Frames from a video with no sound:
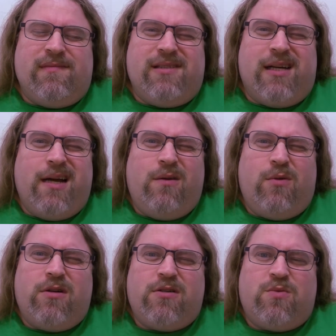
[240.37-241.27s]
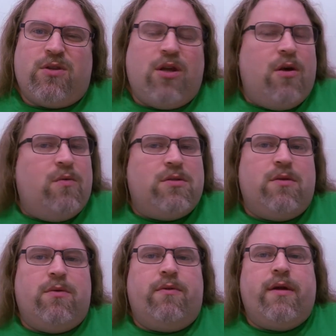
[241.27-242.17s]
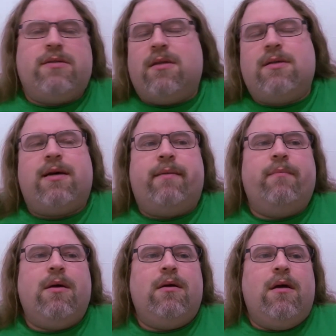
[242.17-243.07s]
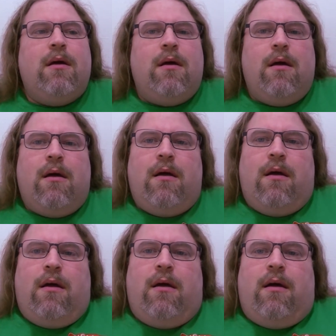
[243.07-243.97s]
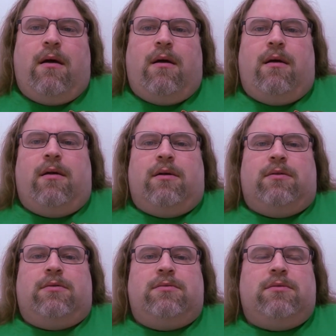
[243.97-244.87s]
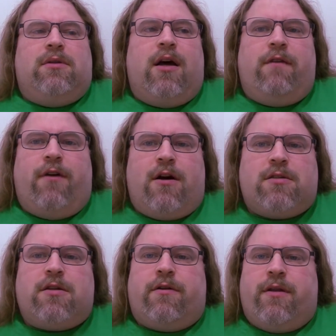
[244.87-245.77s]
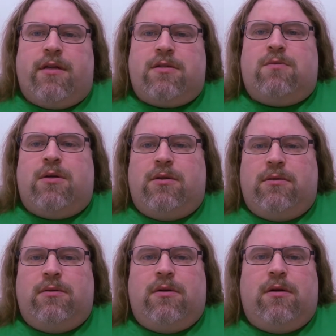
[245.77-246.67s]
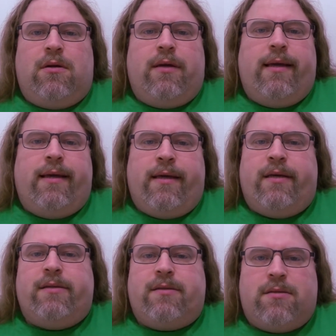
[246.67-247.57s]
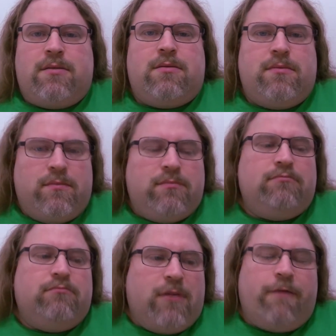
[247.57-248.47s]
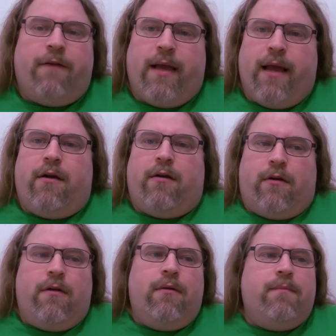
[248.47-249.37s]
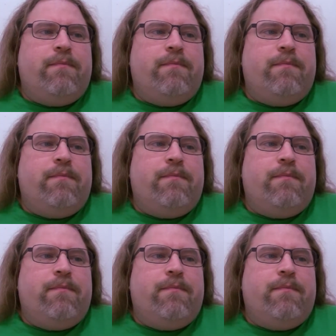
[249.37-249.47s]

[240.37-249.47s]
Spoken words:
kind of wonders what the goat was doing the rest of the time. A lot of Oscar in this one. He's a fun character.